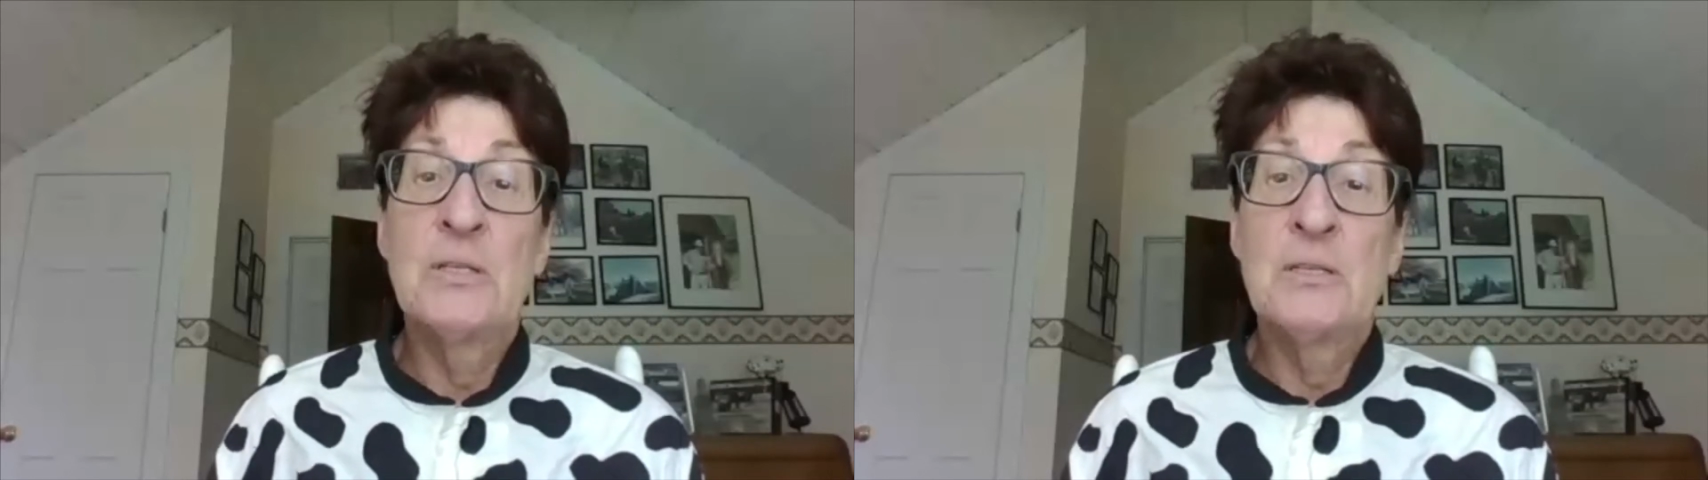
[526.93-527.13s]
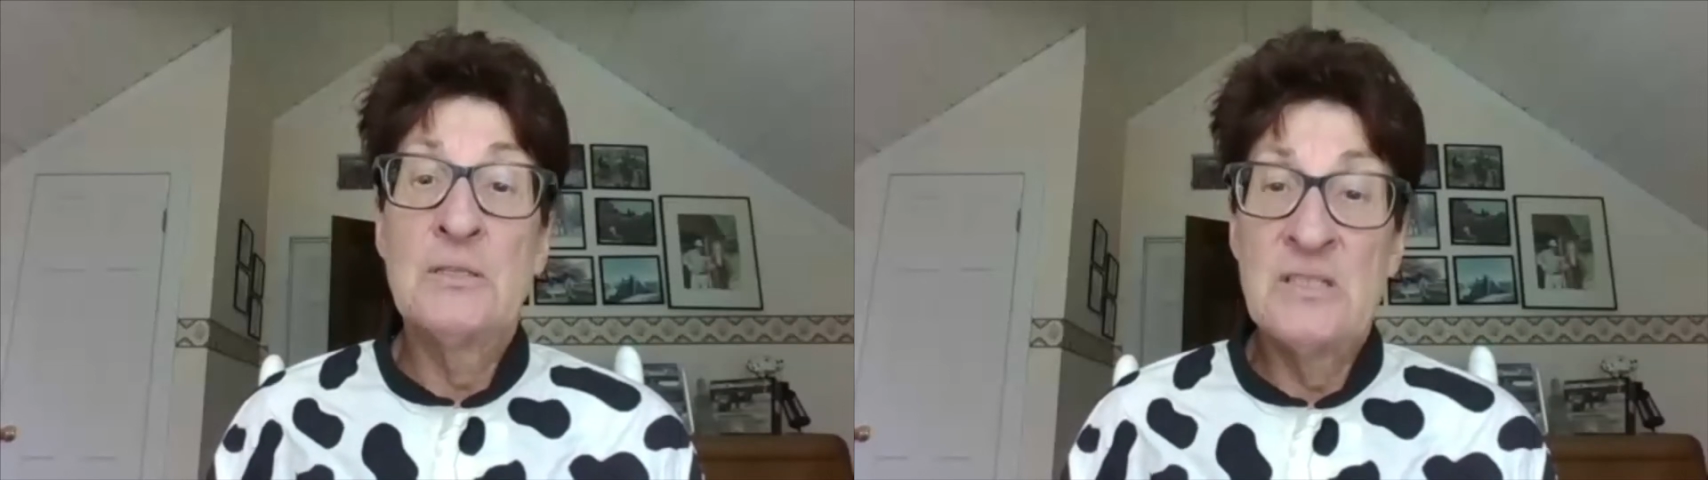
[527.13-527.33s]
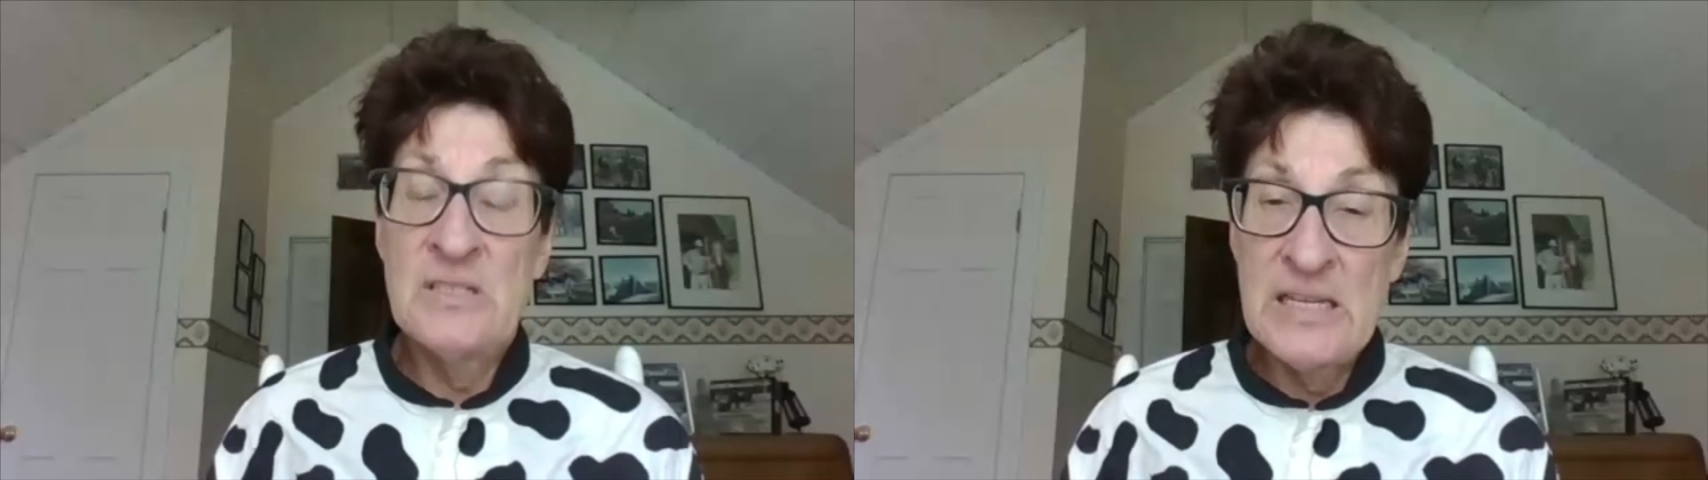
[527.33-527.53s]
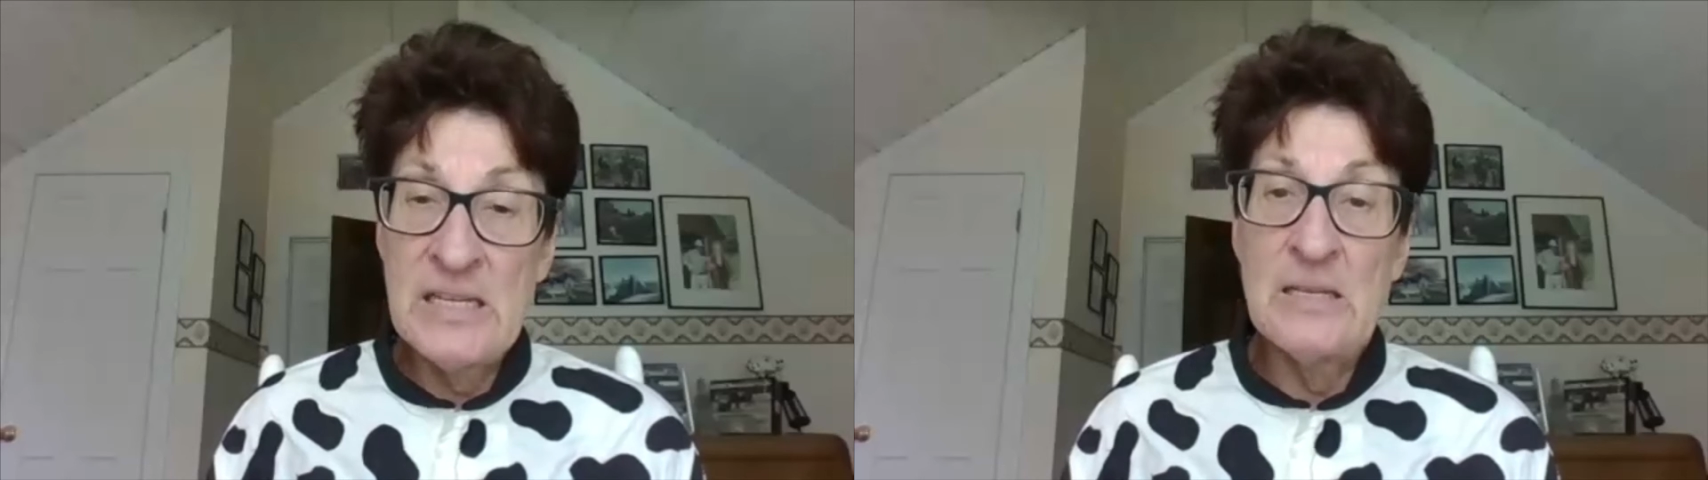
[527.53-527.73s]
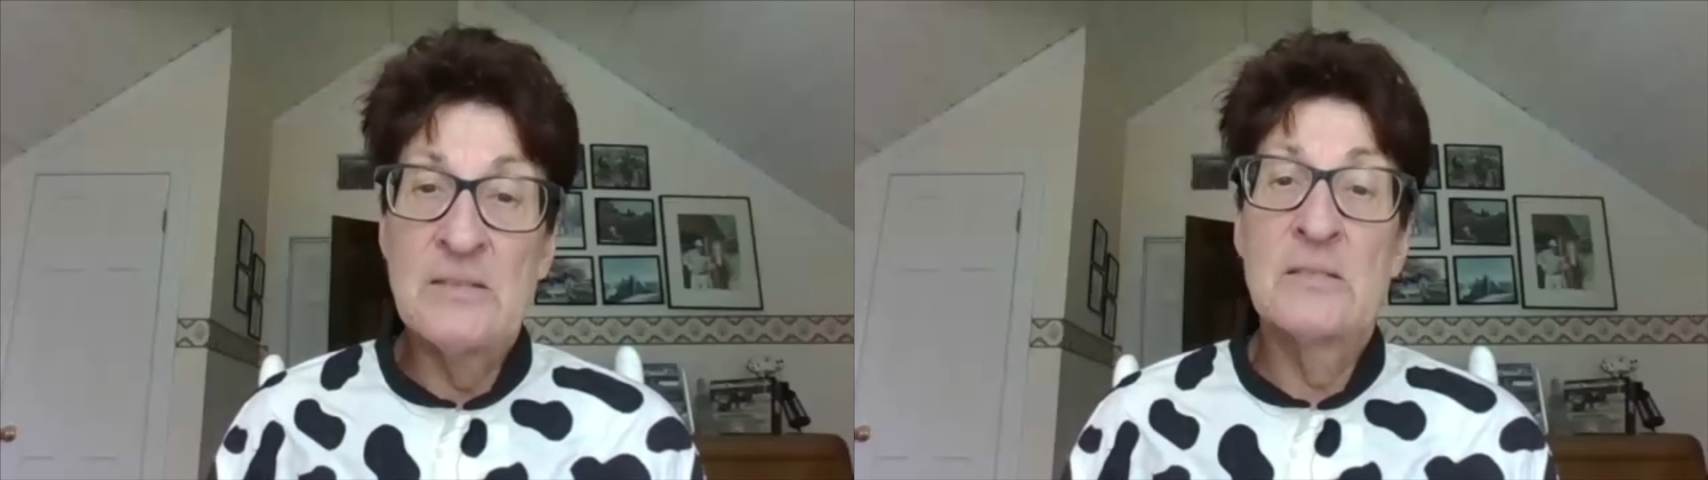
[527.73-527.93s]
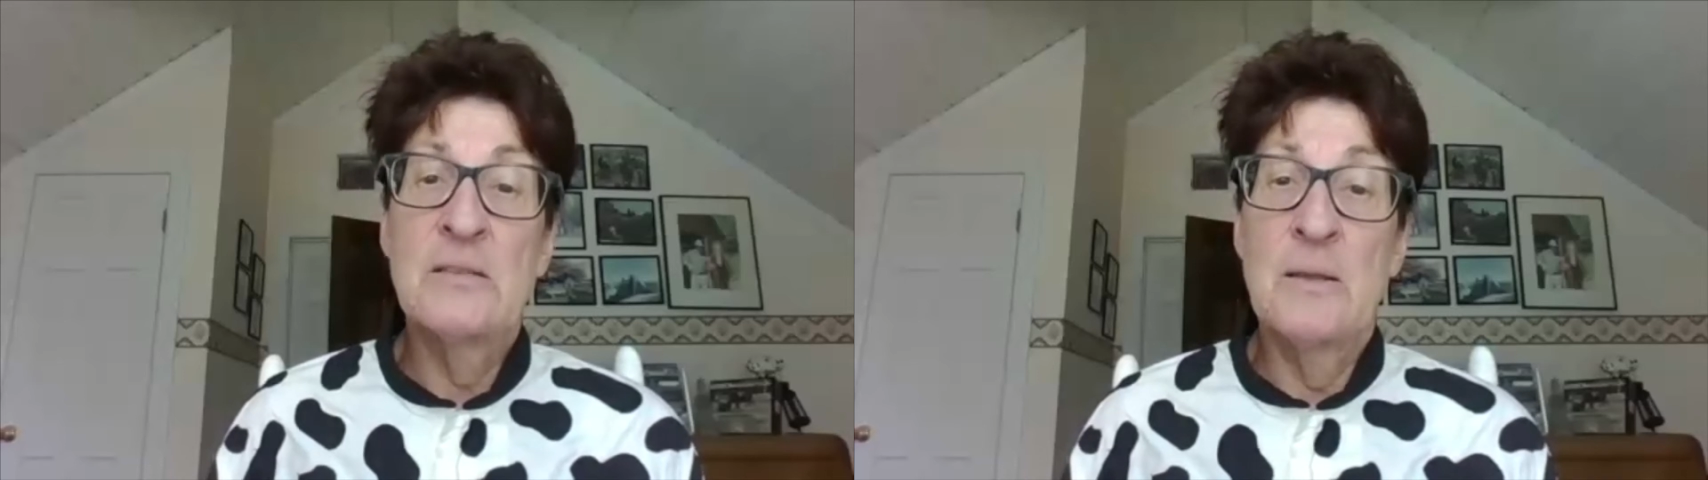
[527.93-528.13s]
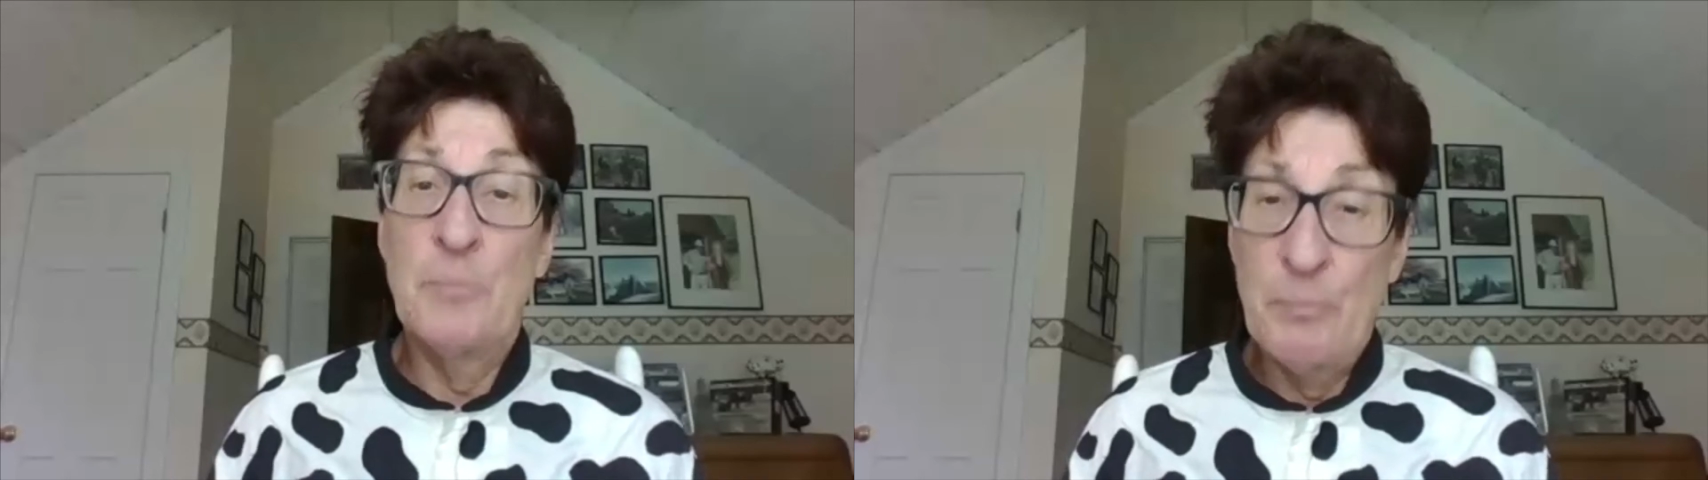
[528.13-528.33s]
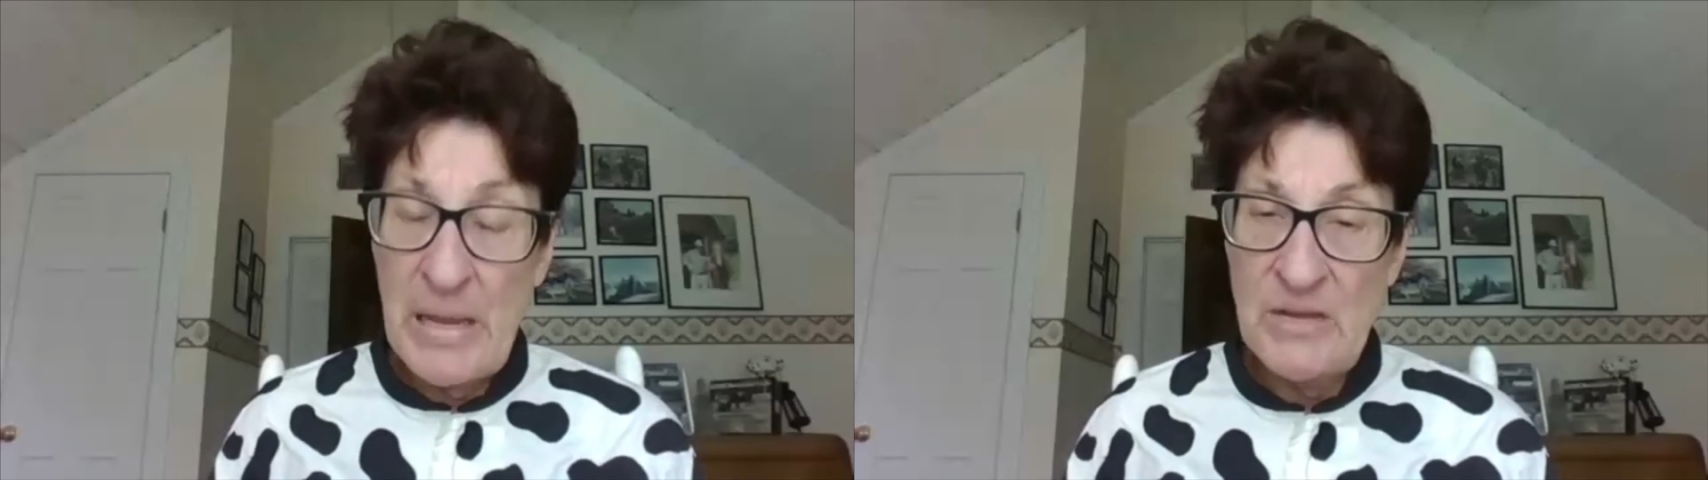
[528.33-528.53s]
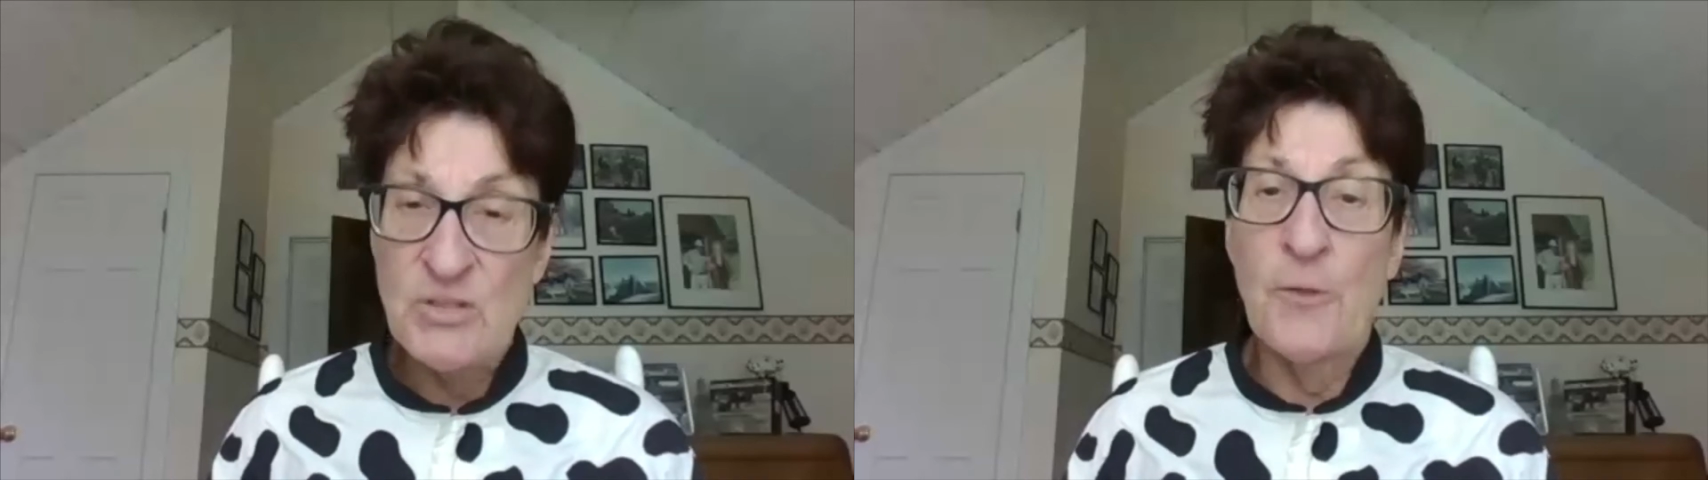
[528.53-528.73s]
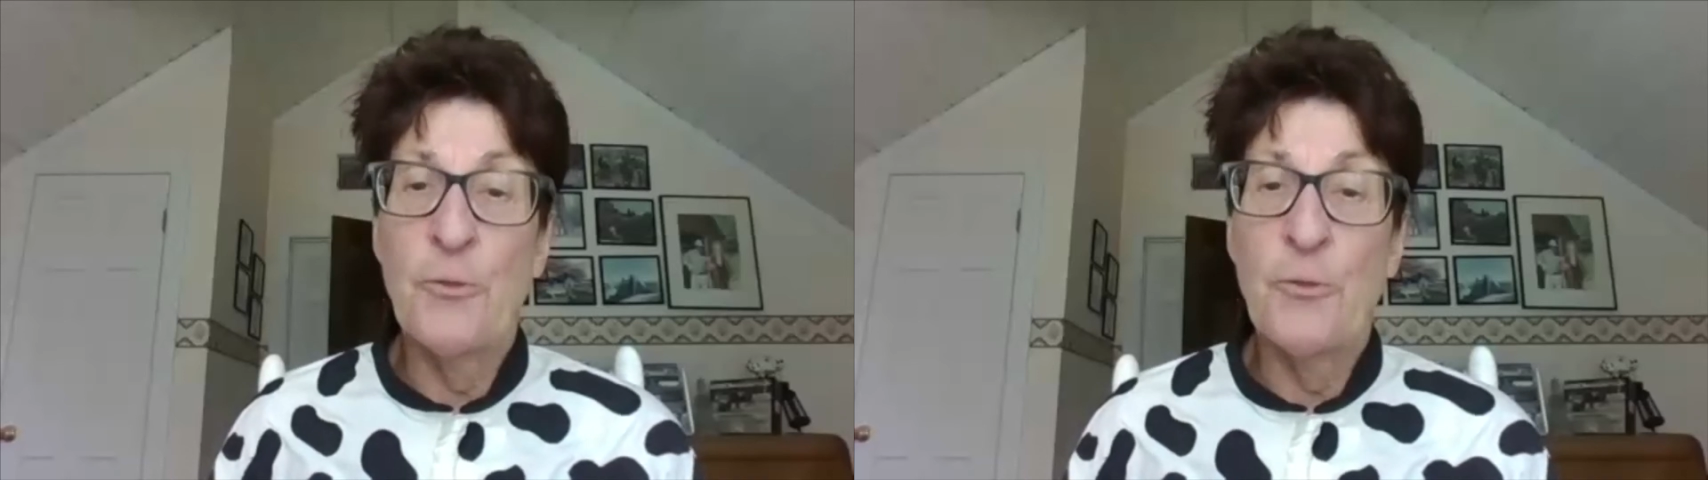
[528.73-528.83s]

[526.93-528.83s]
disease based on